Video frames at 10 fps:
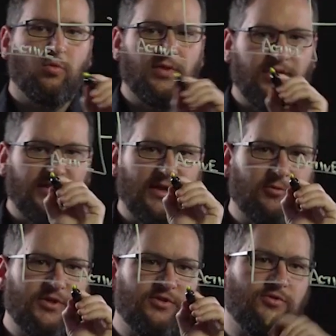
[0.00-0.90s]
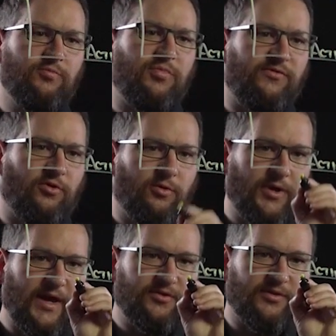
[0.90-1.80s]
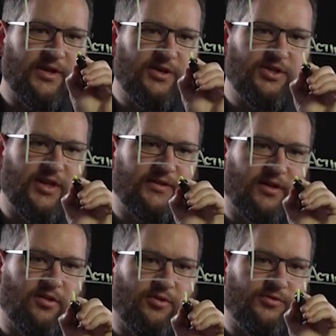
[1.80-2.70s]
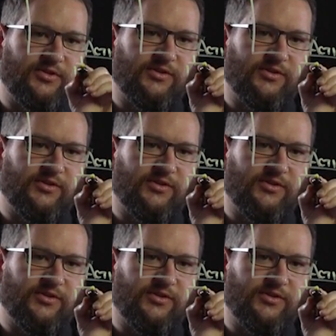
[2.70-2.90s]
One thing that we do before we actually initiate the clones